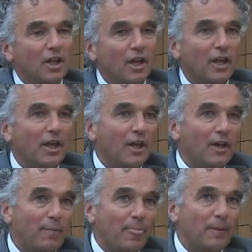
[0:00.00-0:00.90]

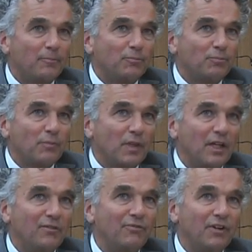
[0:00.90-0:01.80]
Okay. Um,
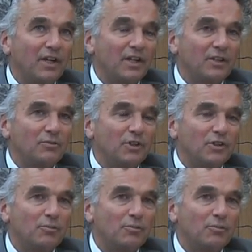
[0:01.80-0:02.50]
And I think it's,